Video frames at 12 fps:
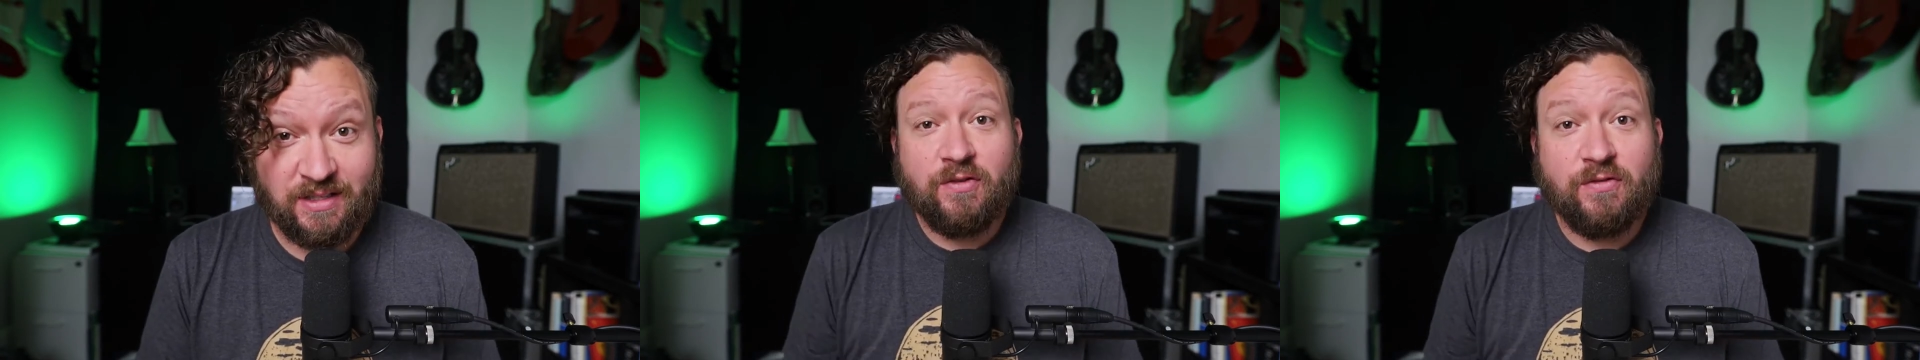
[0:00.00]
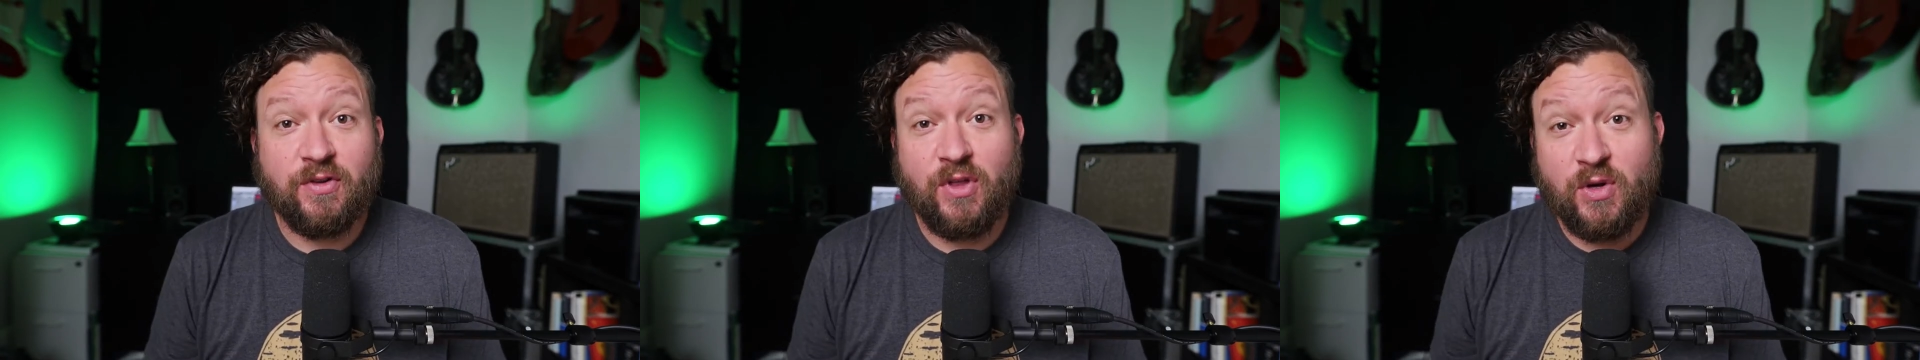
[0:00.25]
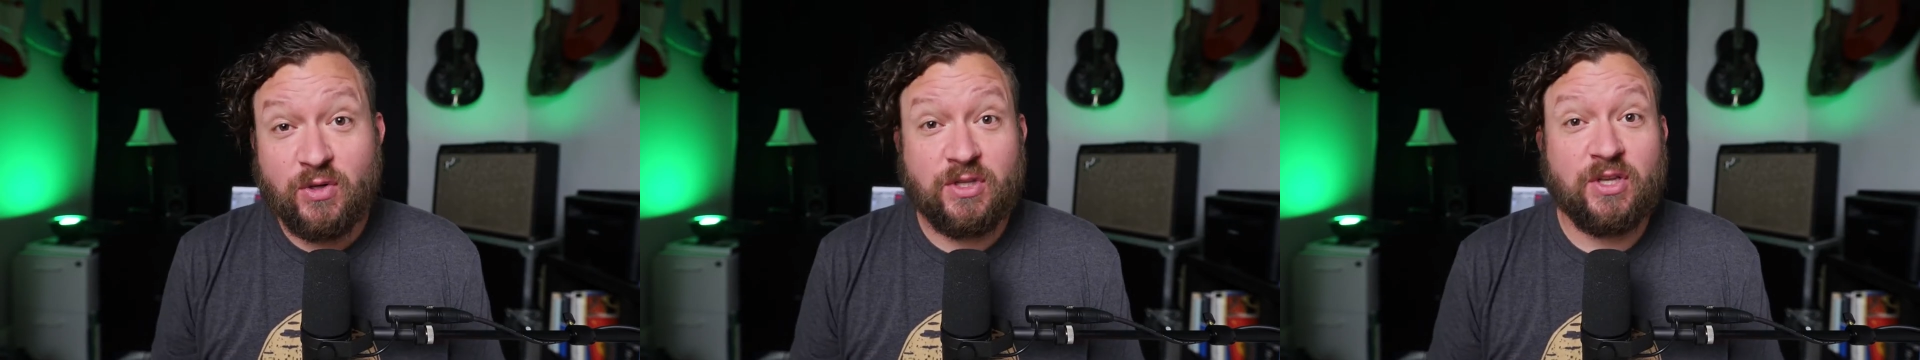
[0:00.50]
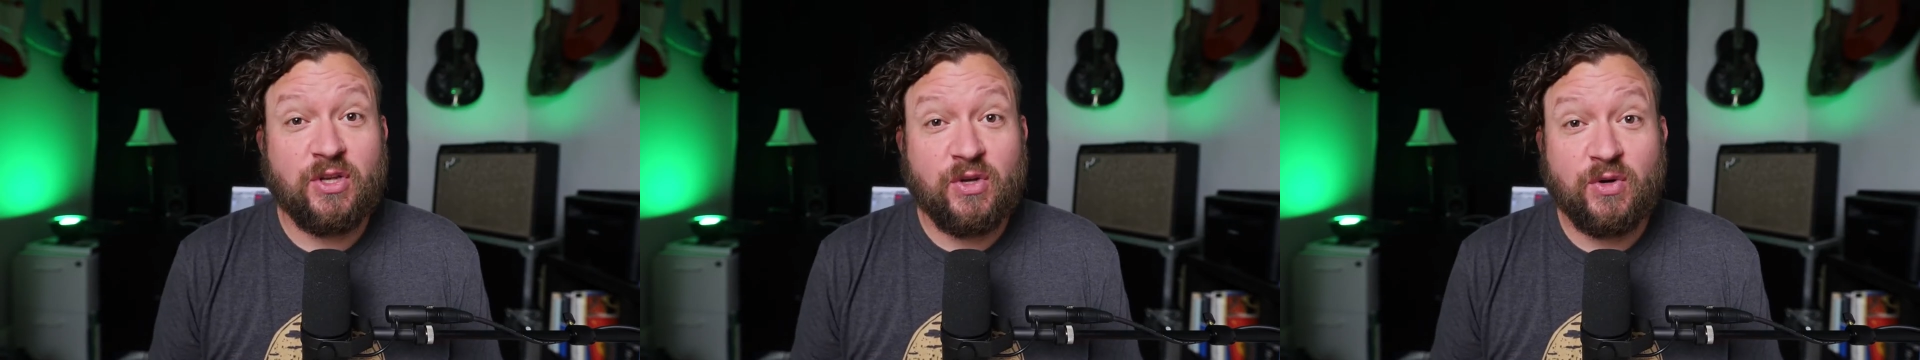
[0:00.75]
For those
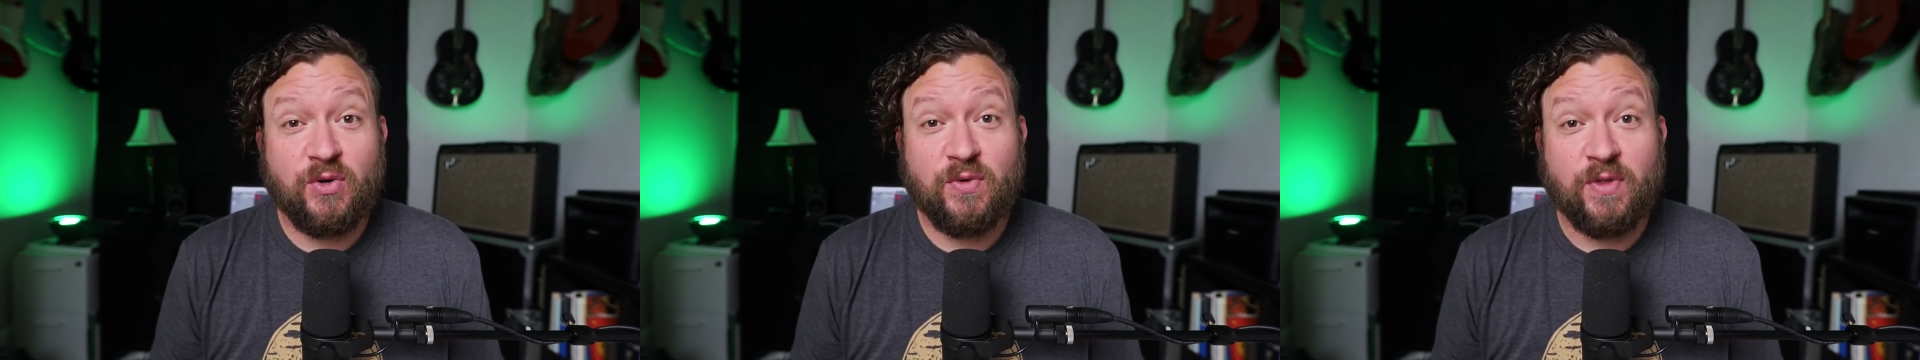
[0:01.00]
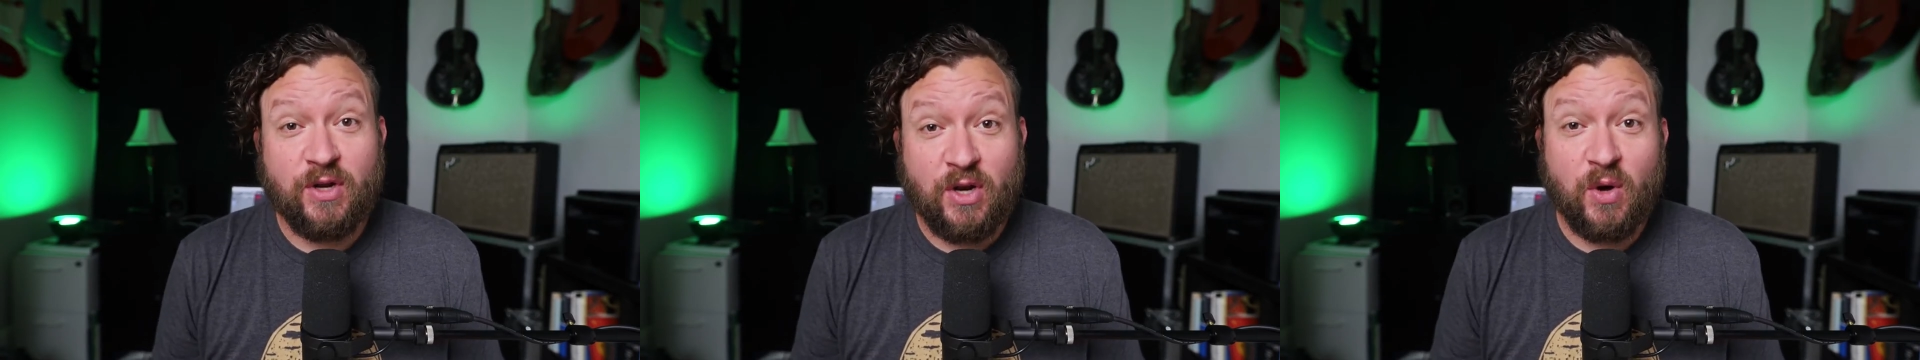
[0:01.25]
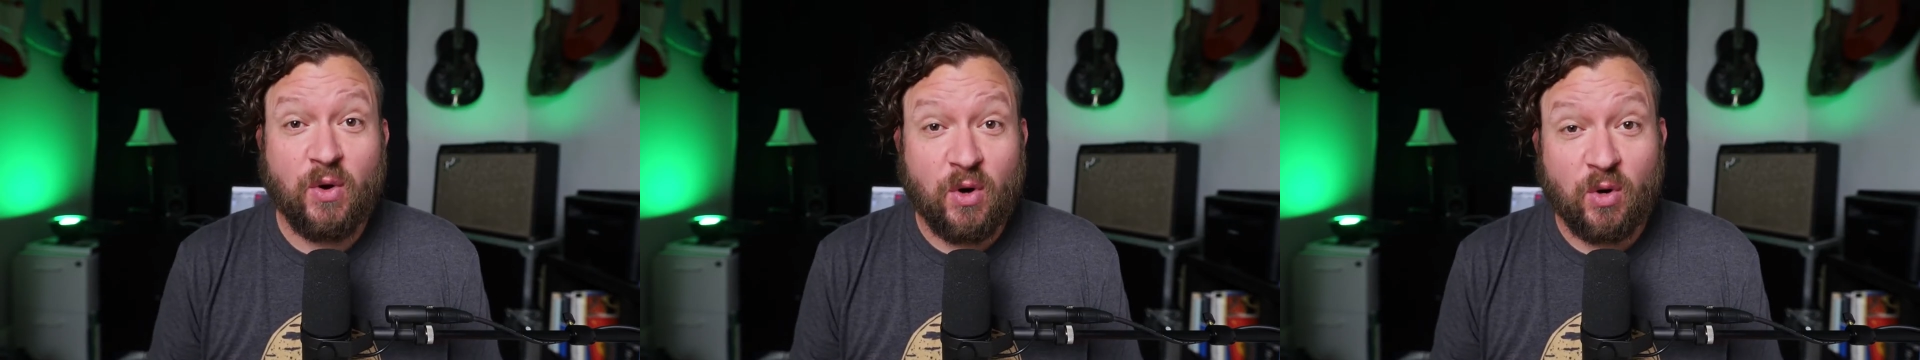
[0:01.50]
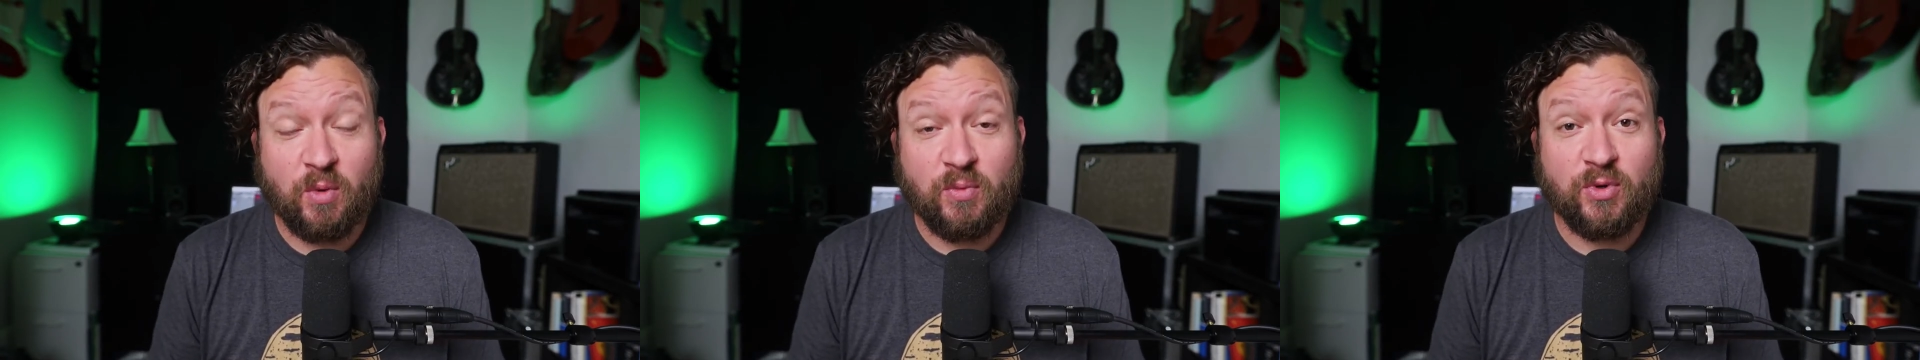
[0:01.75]
that you that know
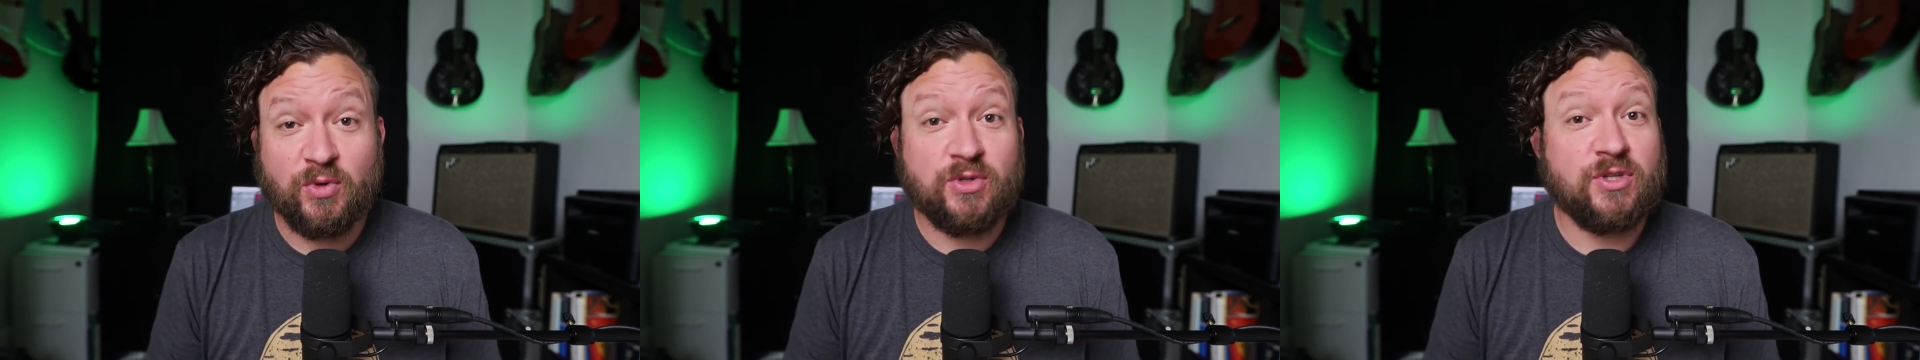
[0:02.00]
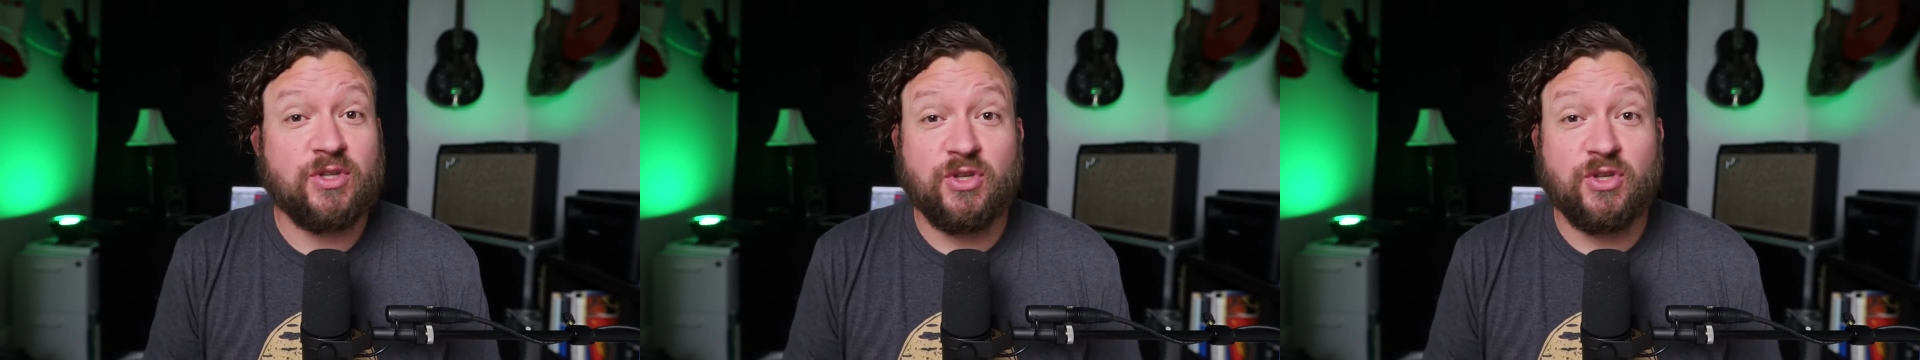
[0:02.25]
Colonel Bruce,